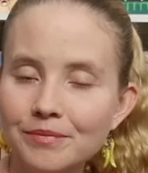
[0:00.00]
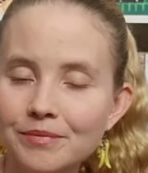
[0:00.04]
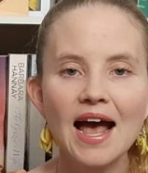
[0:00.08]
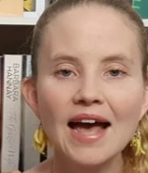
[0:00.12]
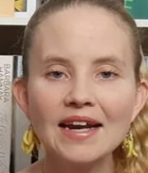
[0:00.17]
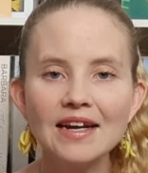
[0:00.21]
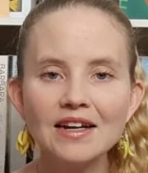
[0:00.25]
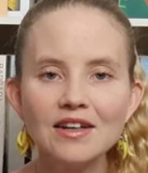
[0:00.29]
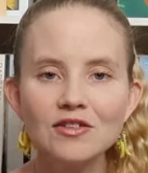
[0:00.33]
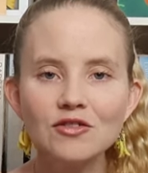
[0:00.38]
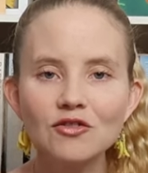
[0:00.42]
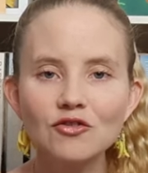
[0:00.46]

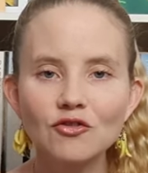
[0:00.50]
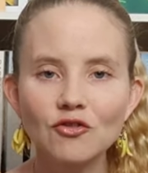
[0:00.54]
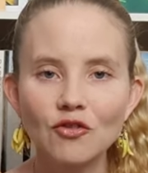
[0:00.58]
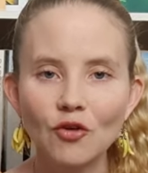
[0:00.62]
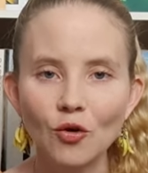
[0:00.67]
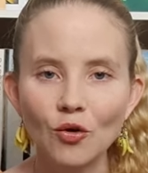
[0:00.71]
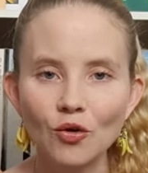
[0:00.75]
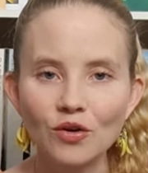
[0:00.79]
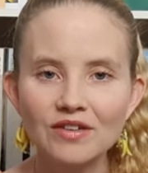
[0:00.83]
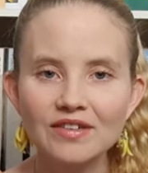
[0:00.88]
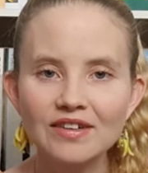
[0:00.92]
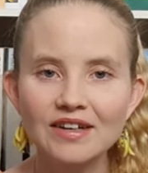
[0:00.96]
Anna's
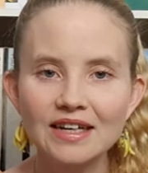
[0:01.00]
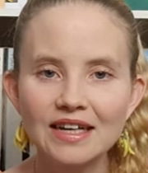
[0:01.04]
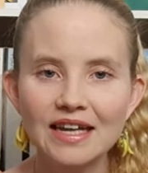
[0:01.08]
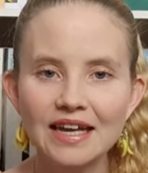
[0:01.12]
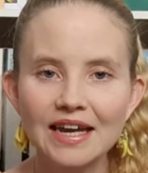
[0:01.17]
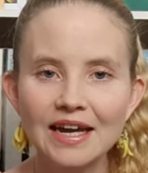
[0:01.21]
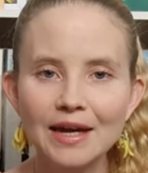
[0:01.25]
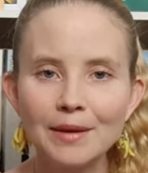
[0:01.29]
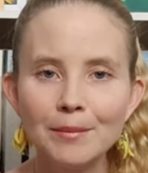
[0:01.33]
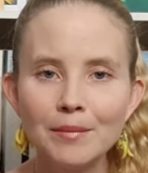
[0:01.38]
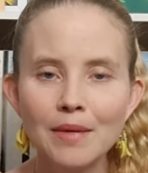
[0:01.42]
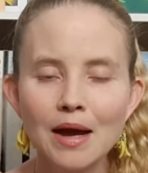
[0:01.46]
drawn to
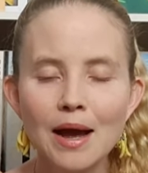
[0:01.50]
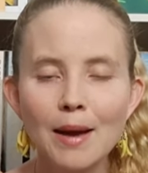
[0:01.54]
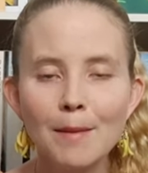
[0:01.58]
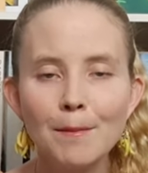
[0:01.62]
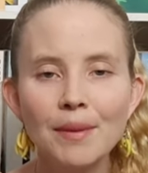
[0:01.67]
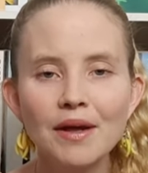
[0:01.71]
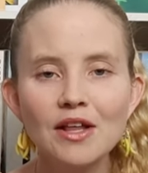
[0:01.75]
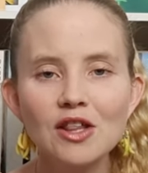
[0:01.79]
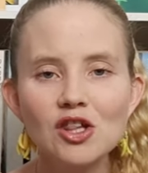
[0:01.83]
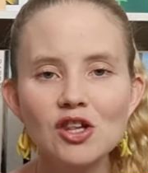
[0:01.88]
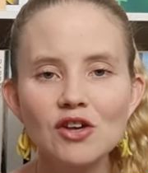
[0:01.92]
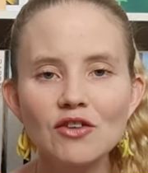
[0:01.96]
Liam,
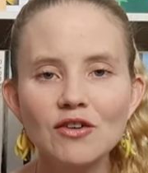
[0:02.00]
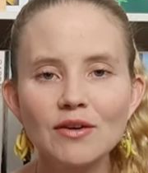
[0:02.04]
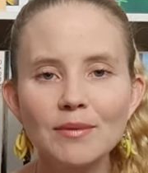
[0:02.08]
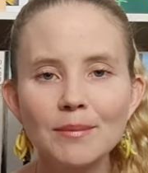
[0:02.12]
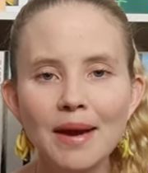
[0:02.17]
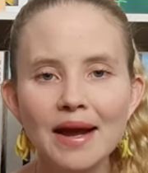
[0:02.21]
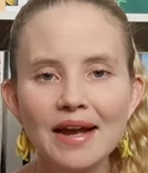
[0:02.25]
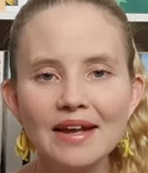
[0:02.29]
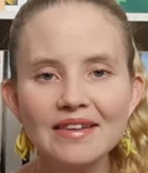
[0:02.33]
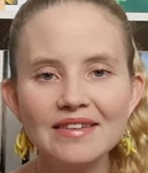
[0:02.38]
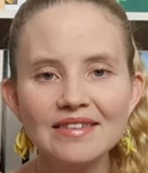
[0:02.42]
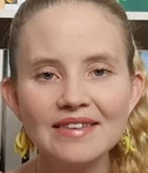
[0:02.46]
but she
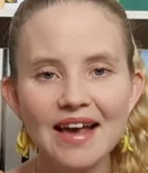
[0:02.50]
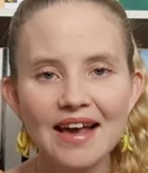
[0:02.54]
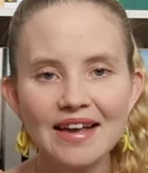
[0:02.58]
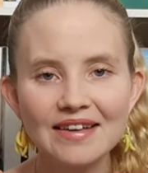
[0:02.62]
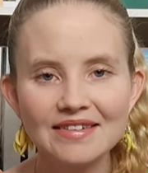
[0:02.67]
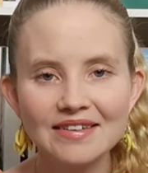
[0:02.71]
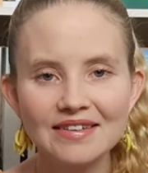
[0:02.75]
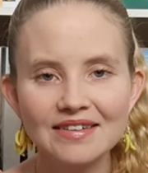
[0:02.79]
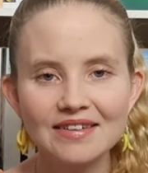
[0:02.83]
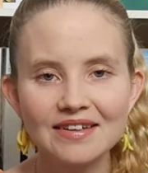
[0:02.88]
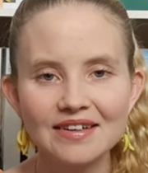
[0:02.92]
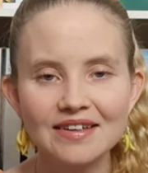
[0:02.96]
remains
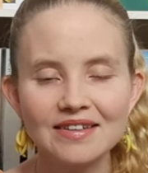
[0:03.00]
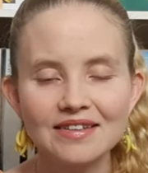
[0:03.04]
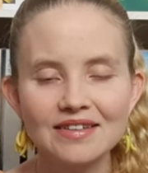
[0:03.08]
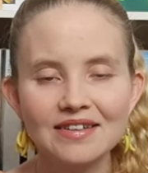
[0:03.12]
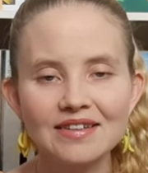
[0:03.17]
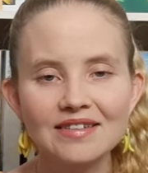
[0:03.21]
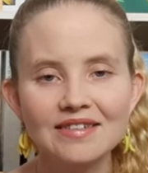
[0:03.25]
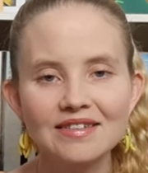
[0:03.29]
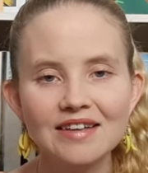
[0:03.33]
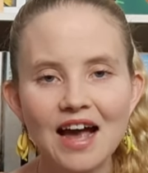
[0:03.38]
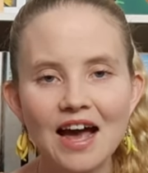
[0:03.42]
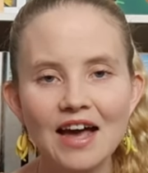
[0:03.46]
hesitant
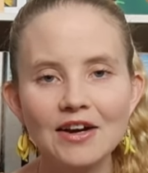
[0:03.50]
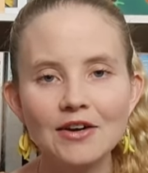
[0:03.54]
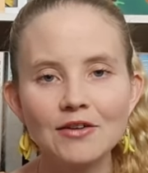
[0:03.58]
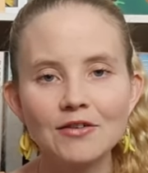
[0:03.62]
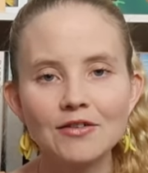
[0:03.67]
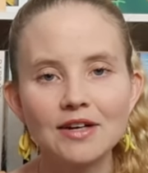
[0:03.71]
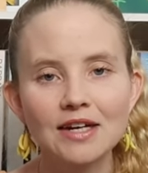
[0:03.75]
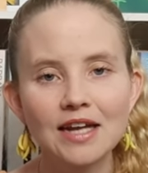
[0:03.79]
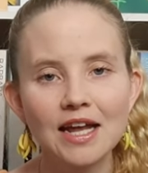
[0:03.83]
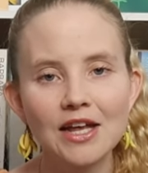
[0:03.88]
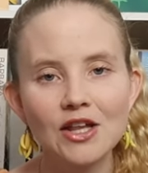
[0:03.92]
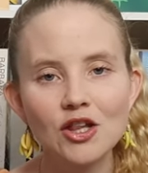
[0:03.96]
to start a
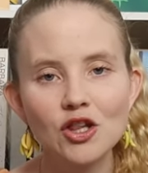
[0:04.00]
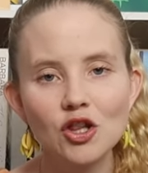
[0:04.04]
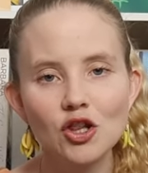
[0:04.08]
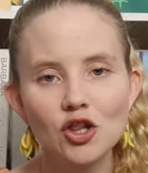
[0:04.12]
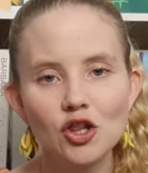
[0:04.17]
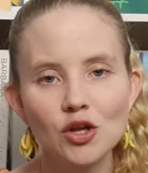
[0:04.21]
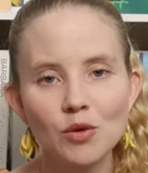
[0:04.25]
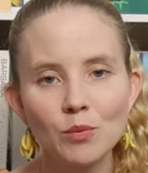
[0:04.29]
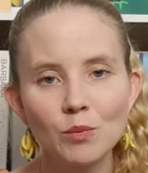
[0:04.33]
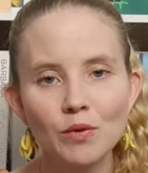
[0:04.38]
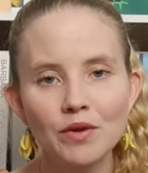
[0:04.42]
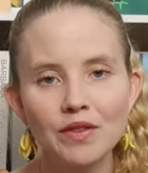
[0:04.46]

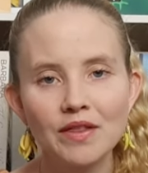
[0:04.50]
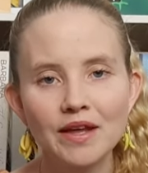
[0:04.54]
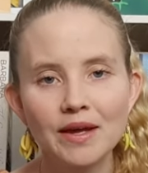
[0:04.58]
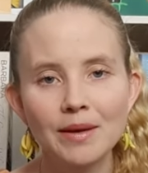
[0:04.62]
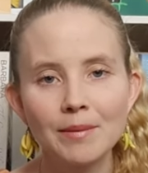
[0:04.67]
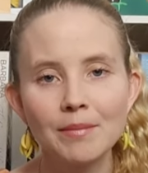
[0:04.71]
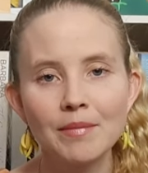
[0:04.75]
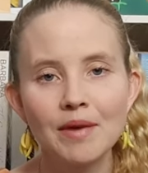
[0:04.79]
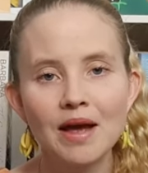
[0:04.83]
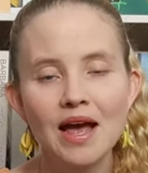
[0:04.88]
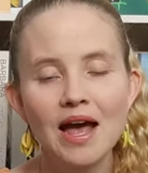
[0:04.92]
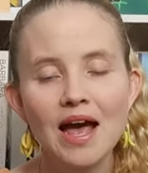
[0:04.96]
relationship with
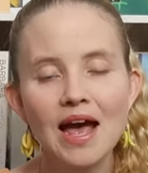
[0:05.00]
him